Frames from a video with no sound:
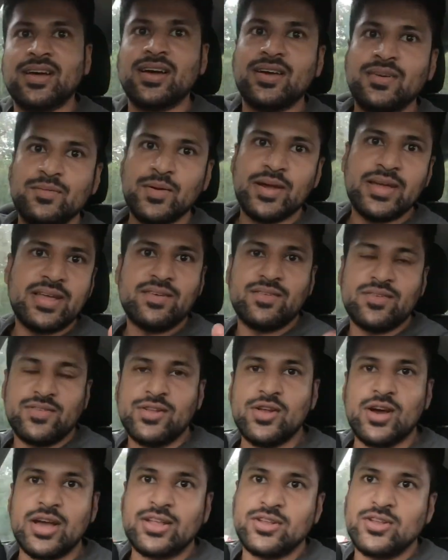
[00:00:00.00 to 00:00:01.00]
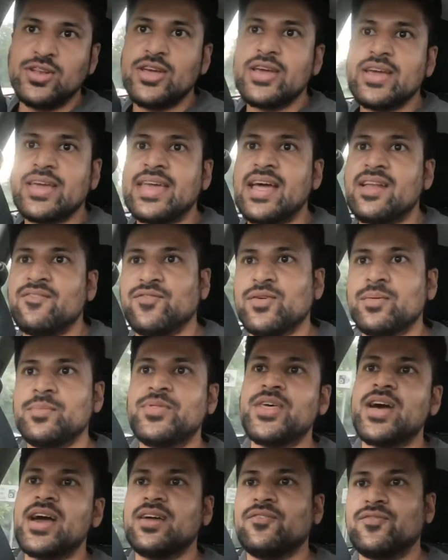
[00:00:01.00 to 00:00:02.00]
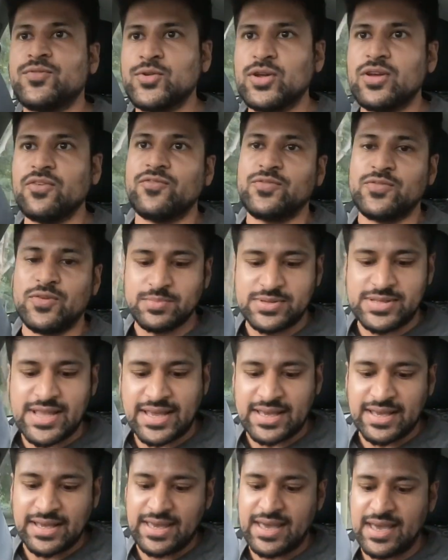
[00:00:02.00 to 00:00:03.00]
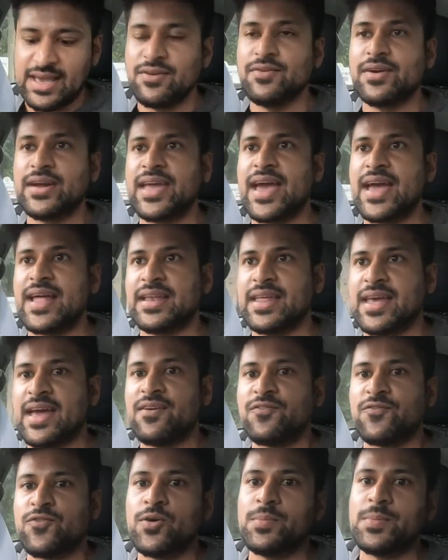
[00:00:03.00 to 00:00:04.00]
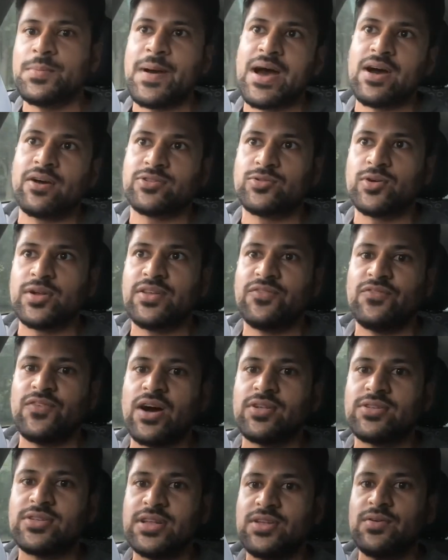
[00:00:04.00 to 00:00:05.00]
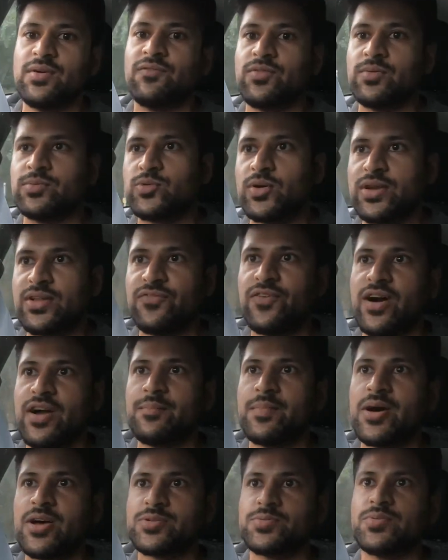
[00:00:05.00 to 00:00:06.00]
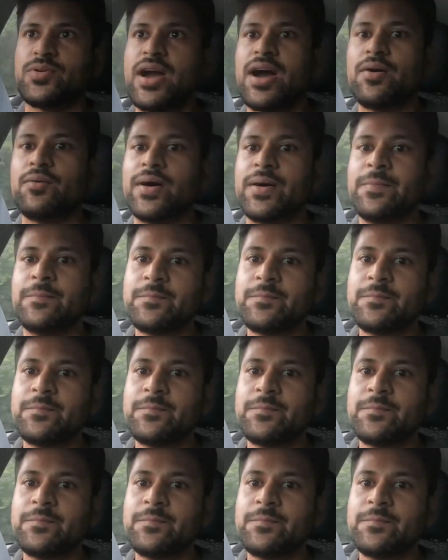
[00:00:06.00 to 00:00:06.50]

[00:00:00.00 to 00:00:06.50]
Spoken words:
Wait, look, do it again from do it from second gear again, yeah? From about 20, I'll tell you when, from 25 miles per hour.